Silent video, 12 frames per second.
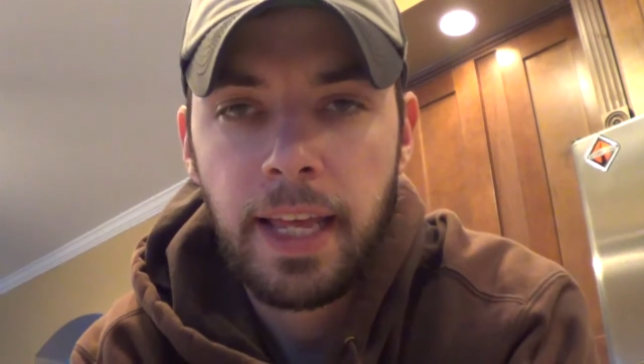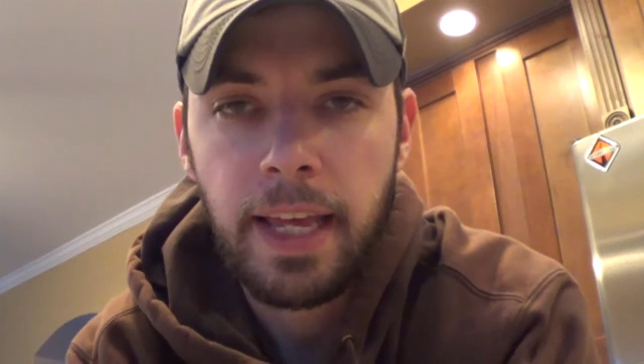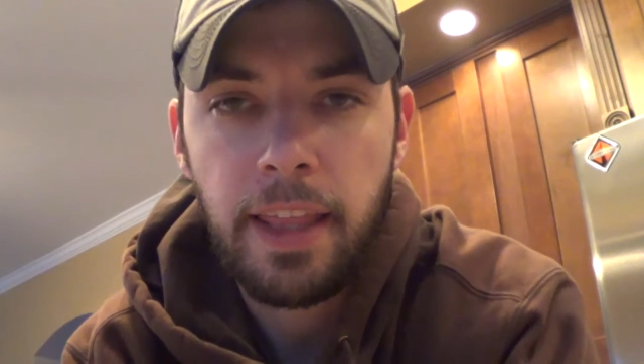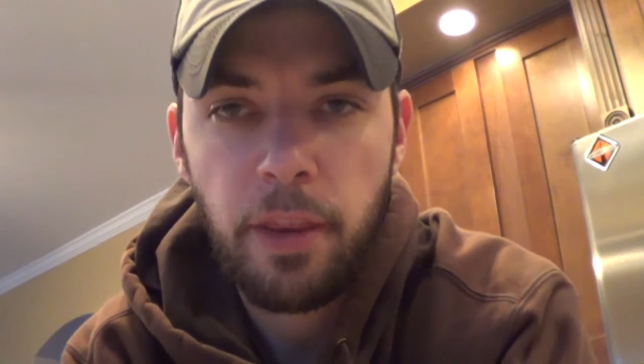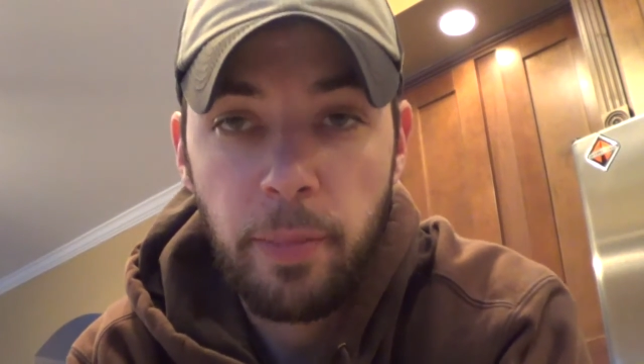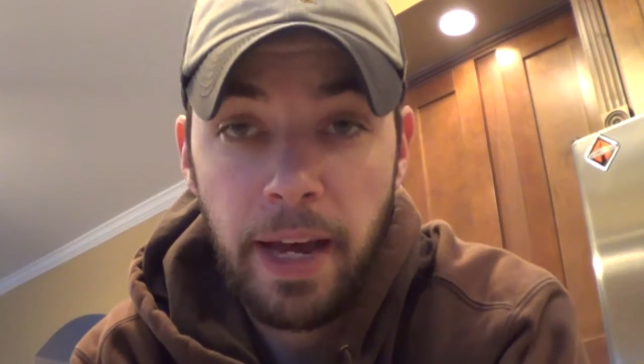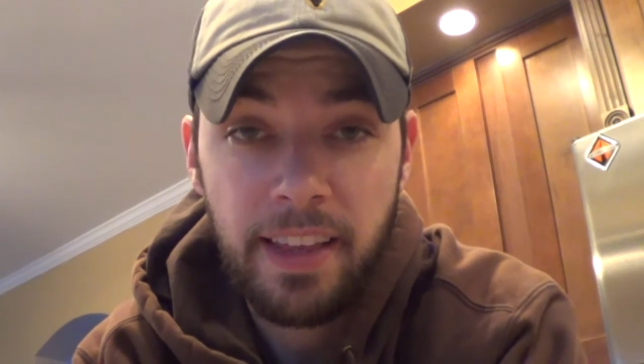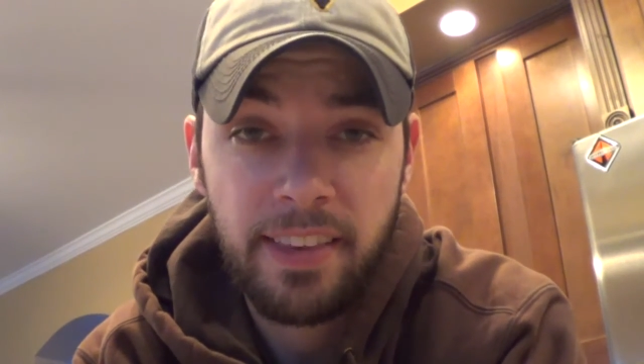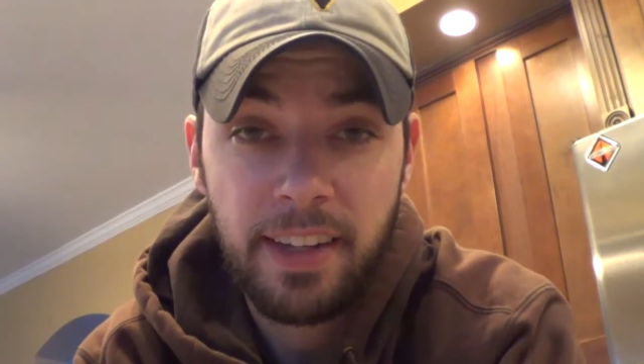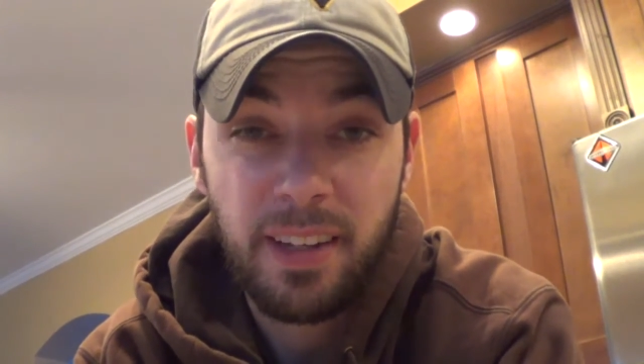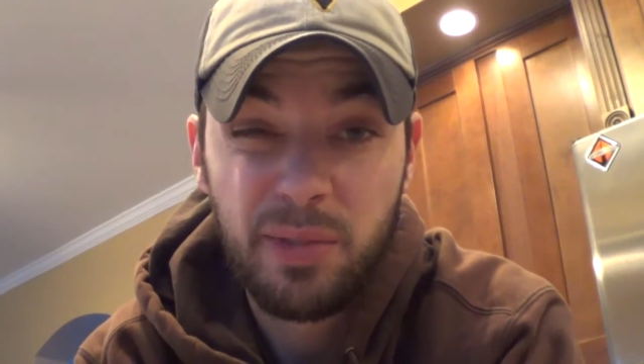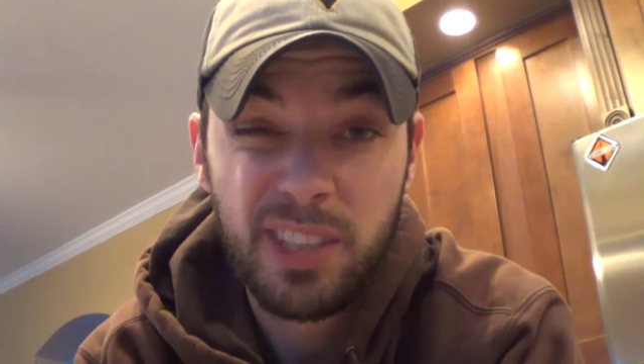in the
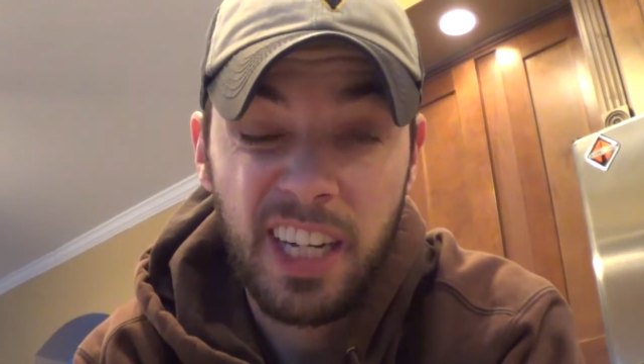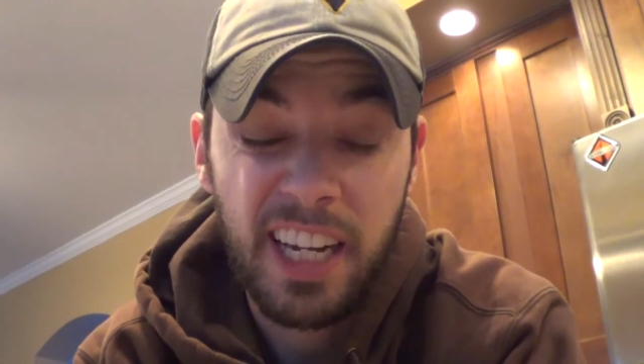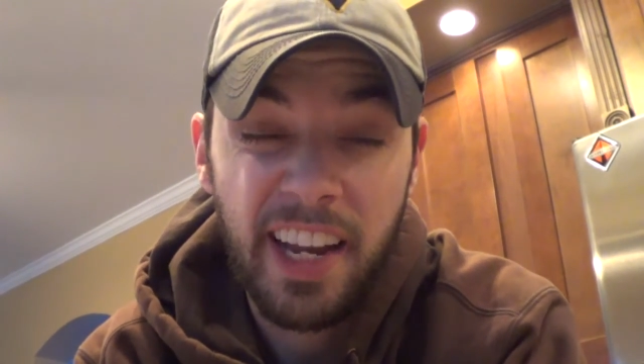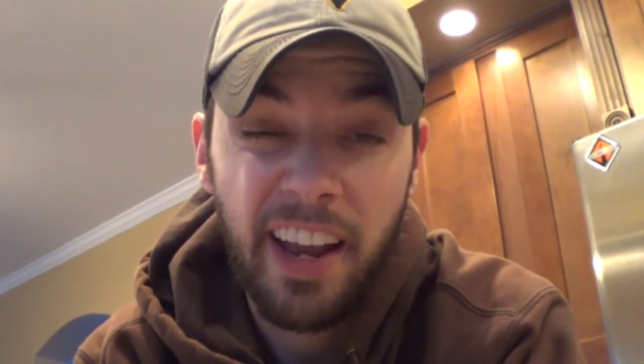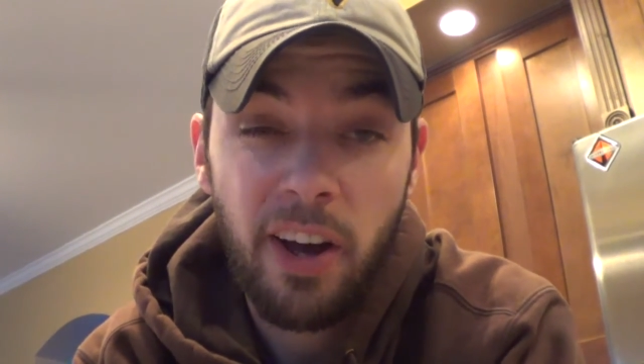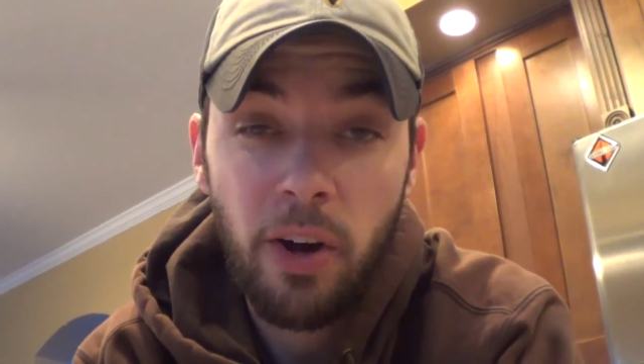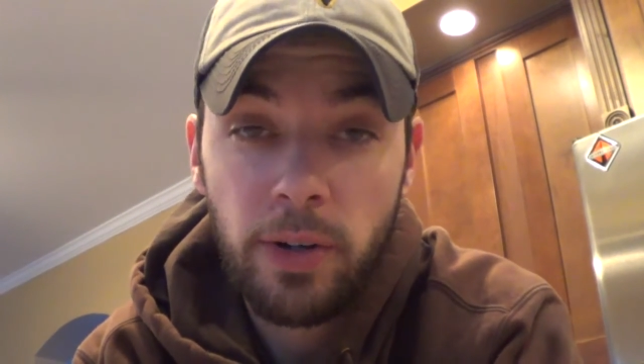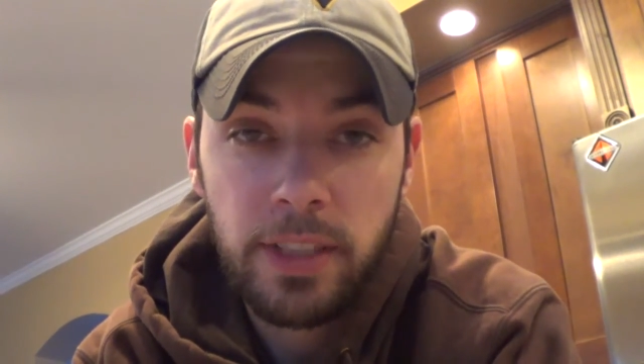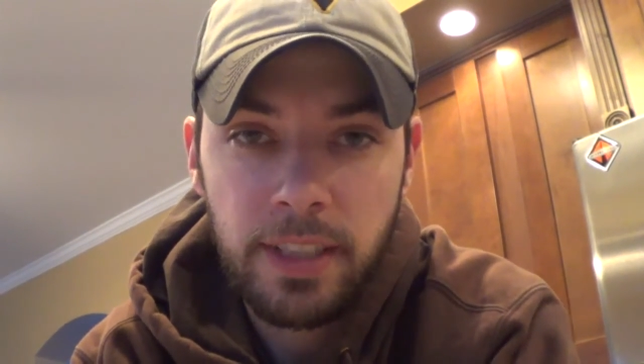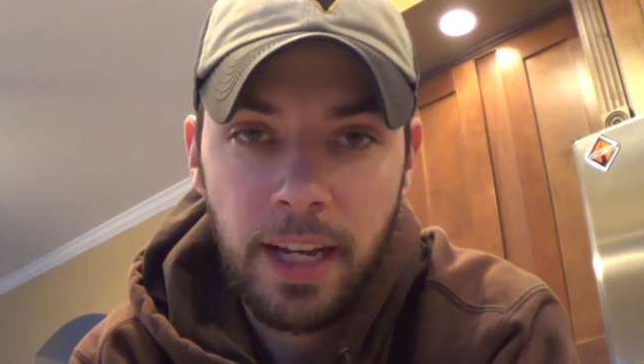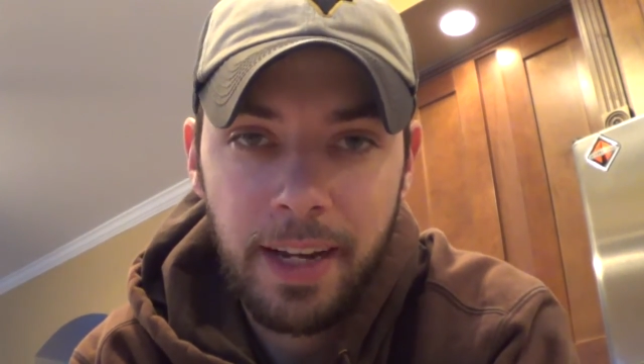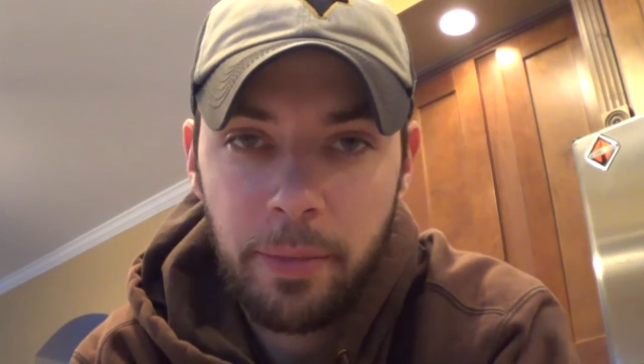bathtub, which I know is
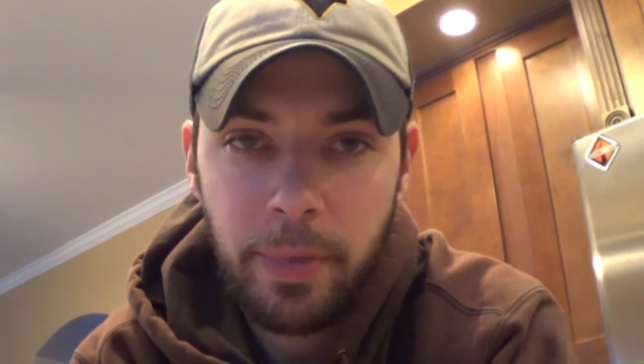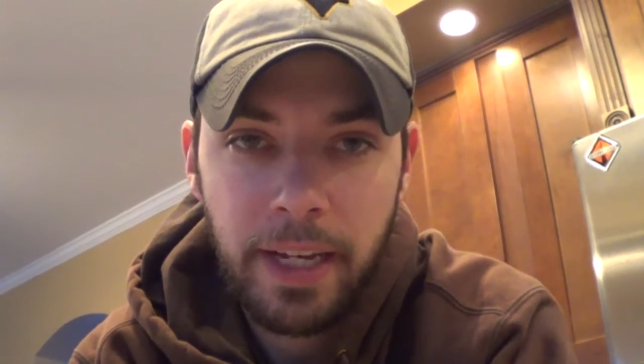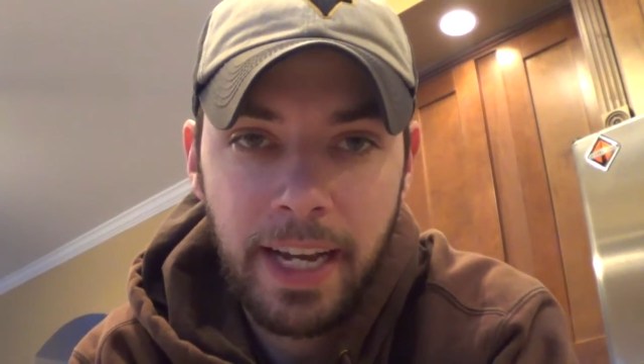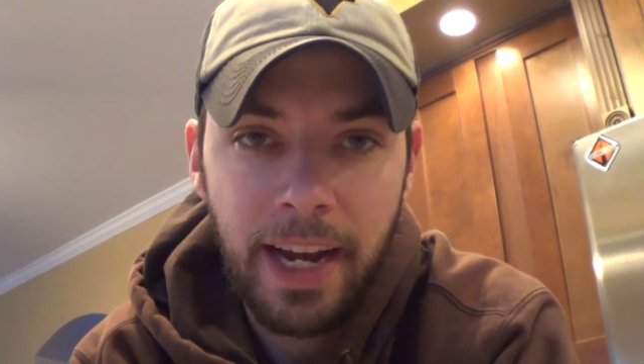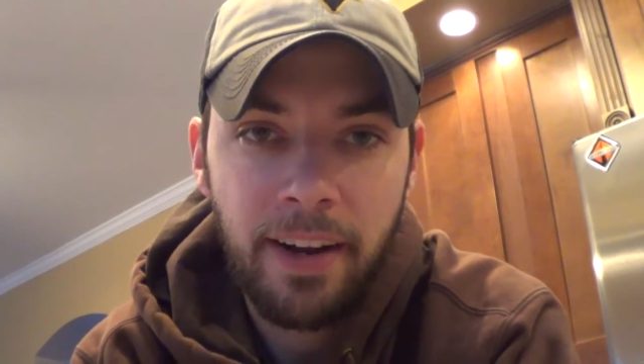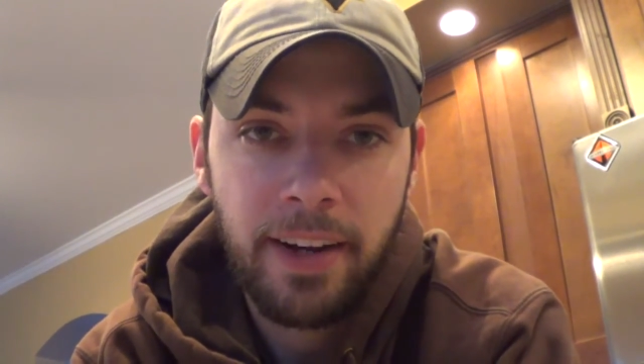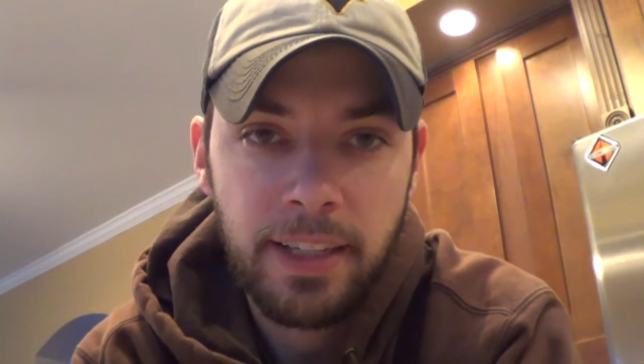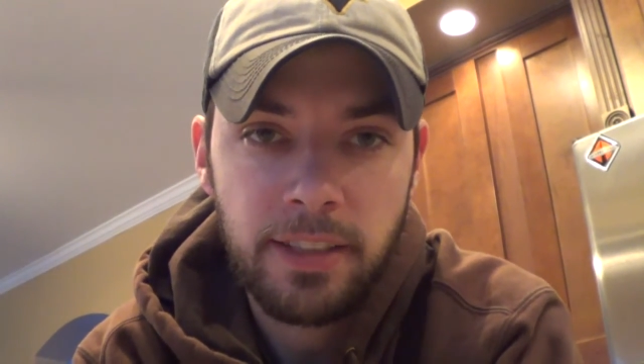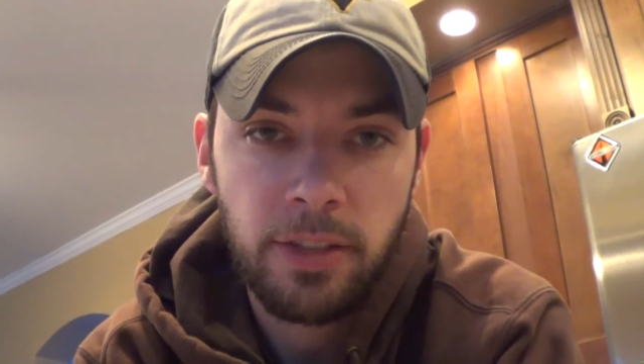not a big area,